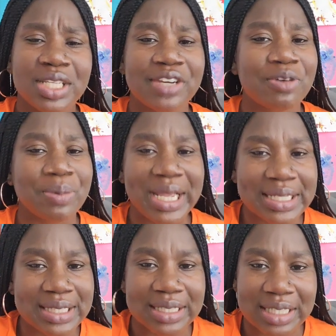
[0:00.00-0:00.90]
different
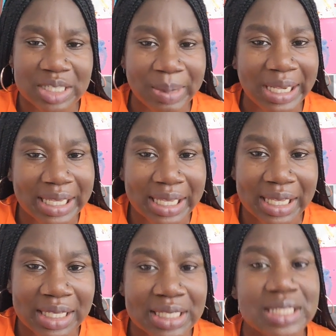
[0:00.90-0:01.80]
ways to teach my
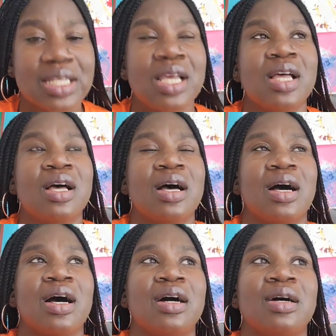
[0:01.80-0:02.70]
kids
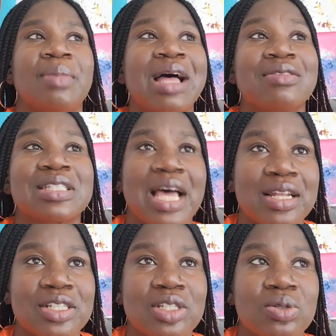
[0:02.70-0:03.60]

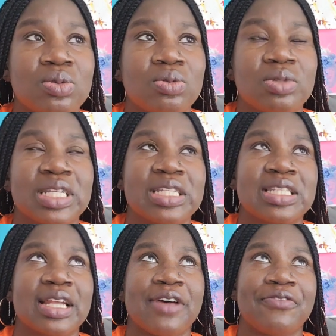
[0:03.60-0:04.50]
outside of school, things
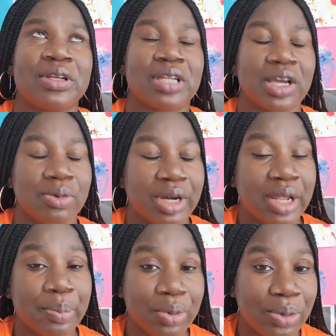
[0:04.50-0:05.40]
that I felt like were
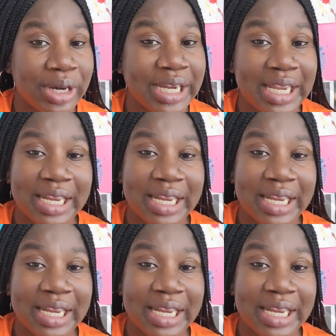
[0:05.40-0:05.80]
important.